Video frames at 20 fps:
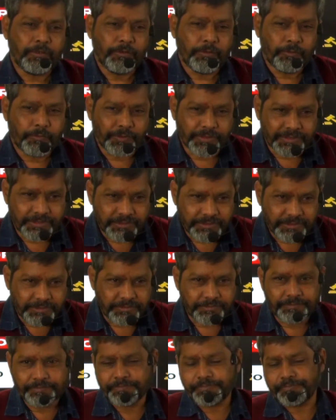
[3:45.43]
once
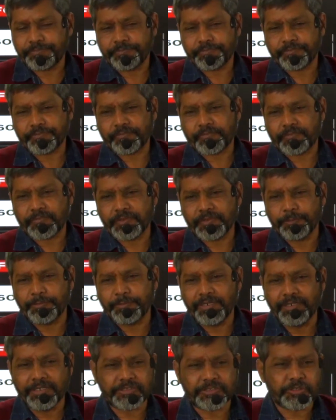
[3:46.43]
the
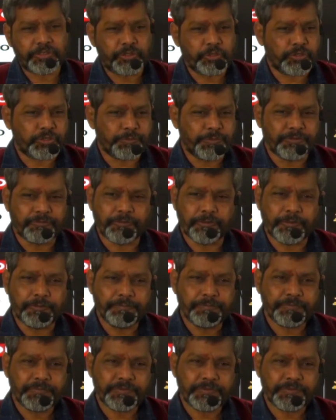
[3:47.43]
bill introduced before,